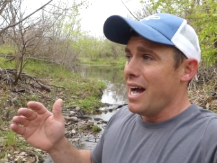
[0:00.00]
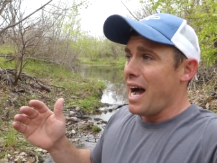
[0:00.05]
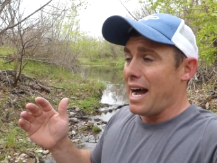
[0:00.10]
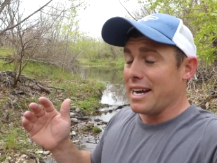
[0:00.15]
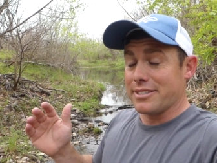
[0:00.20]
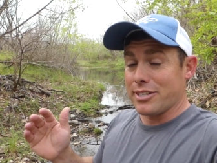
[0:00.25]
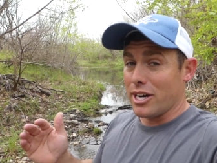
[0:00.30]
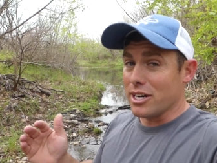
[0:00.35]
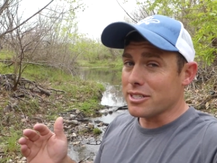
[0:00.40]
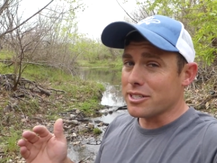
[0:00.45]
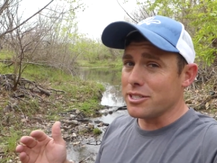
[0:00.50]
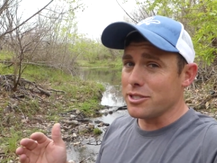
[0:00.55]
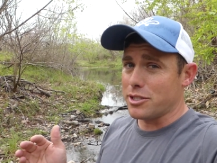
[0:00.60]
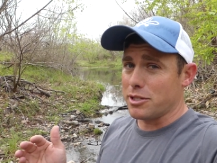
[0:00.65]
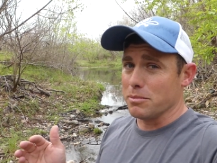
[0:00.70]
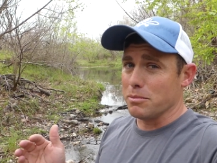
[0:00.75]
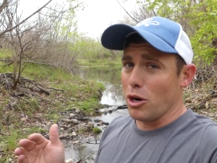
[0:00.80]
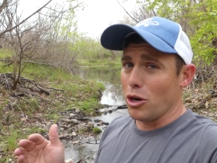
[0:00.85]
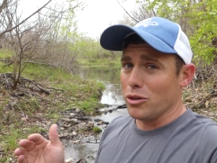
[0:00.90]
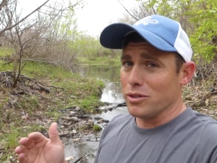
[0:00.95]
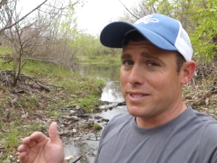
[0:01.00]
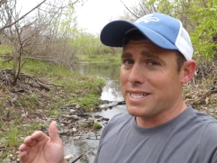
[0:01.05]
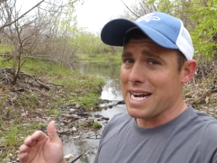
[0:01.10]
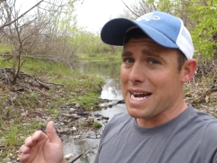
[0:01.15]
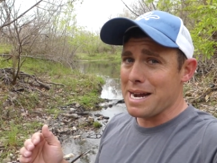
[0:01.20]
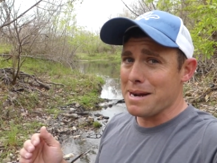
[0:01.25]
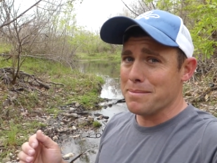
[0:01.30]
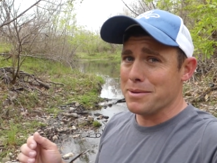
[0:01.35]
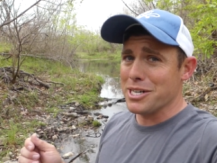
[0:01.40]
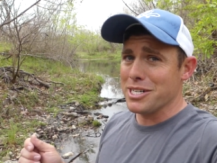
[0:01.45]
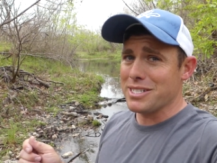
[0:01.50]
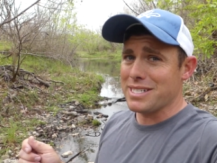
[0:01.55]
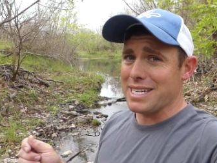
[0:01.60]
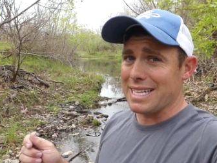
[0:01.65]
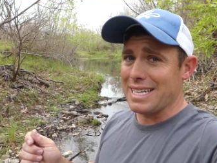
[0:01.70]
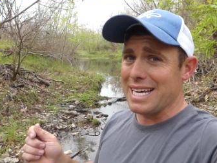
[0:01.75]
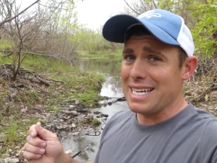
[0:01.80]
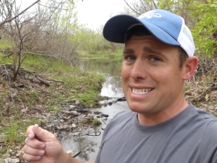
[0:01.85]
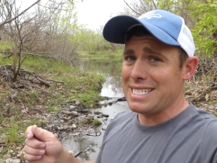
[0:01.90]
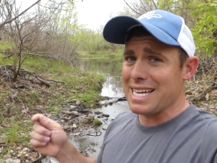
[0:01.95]
I talked to some old timers
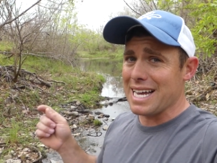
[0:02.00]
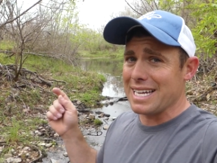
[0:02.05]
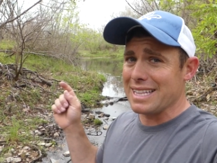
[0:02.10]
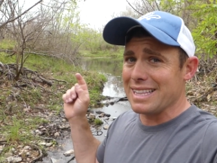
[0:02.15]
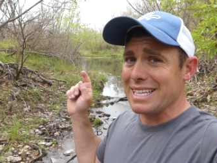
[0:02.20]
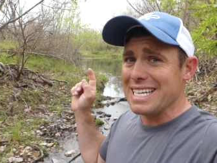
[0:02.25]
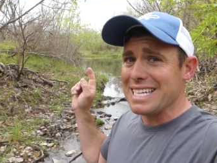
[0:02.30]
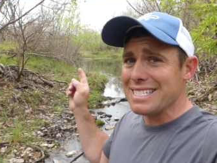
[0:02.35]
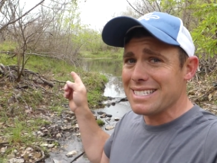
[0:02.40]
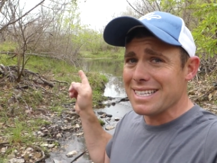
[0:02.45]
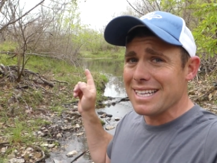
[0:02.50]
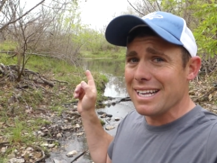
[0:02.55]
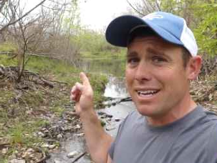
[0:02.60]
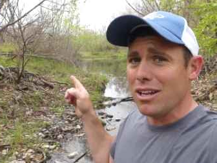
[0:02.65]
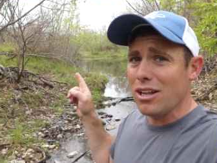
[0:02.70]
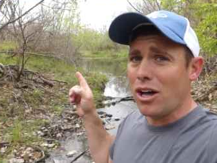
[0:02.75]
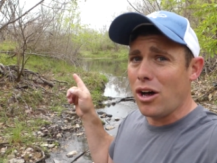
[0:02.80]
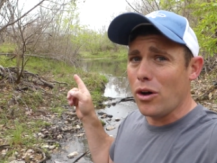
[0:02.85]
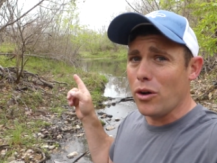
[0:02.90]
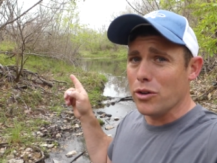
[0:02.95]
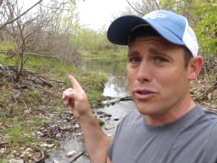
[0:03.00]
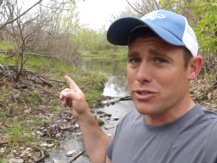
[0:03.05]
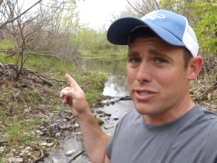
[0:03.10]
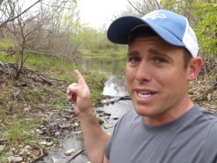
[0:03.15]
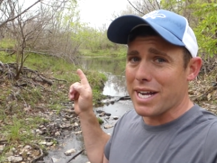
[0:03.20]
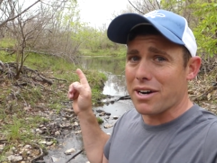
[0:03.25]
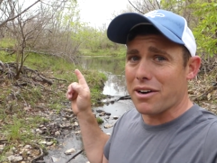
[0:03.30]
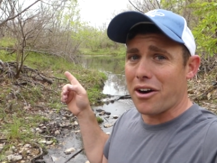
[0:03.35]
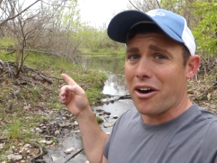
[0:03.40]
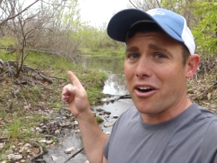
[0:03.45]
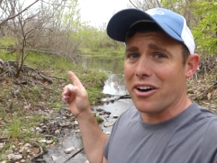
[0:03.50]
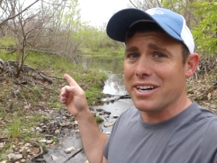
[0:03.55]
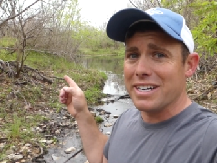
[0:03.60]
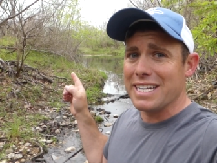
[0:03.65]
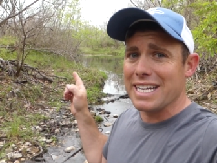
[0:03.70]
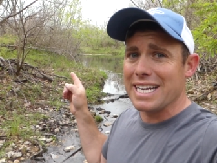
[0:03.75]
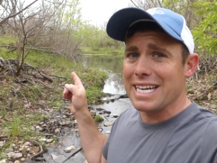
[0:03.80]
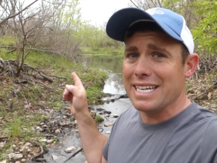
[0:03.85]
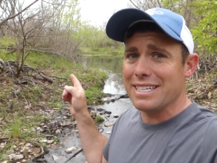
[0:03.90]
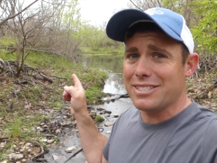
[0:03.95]
and they said in these little holes that are hard
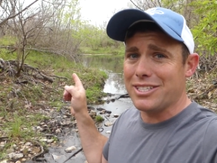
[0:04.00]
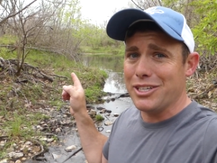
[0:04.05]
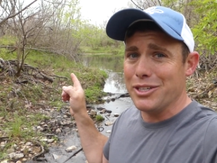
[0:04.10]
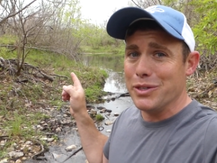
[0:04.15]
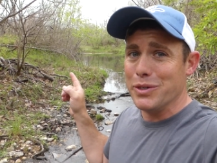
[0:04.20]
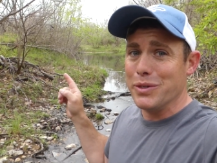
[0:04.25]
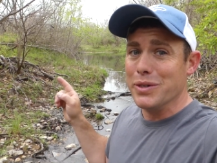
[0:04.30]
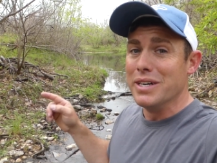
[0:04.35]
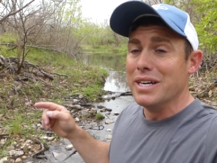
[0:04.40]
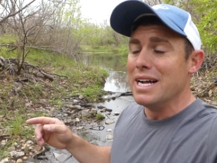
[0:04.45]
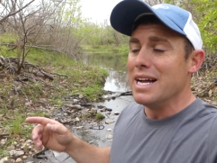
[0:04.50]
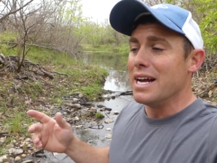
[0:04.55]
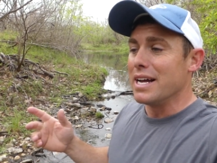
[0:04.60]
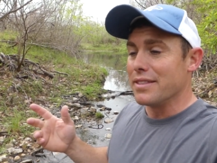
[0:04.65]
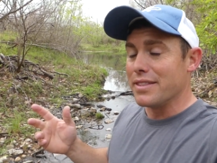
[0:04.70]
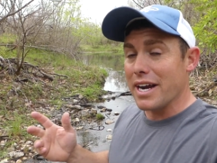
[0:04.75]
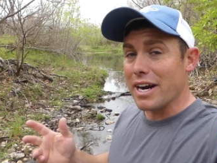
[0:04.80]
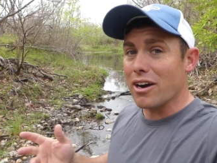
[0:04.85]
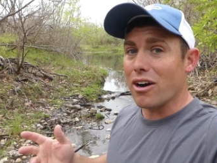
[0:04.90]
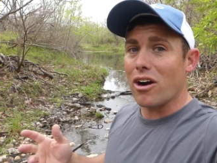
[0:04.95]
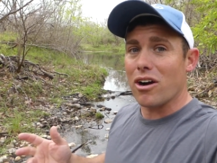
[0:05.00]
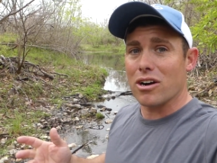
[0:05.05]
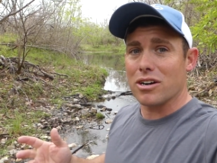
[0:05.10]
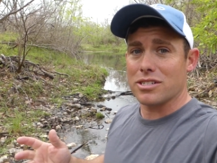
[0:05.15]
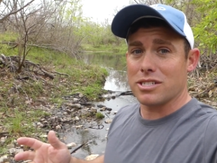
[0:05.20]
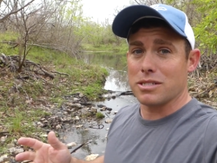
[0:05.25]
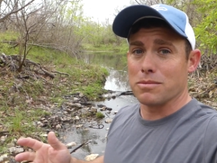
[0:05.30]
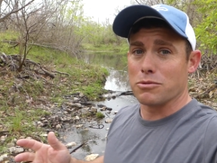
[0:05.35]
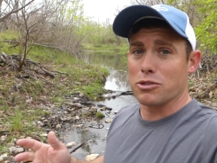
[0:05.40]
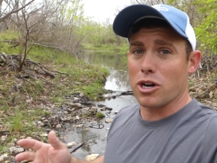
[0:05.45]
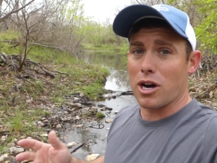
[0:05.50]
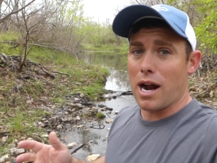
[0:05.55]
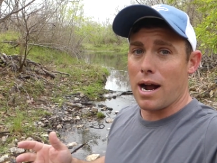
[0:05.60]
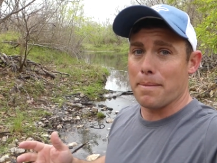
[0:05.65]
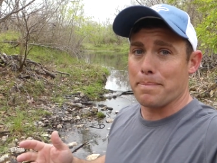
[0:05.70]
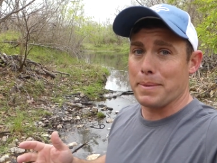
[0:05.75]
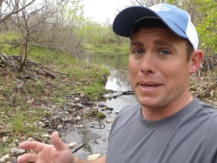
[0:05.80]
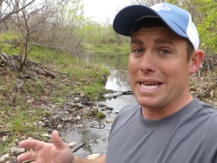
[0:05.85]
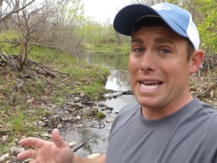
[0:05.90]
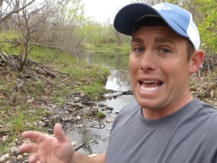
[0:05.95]
to get to, there are some
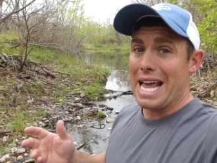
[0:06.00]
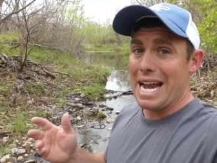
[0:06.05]
crappie.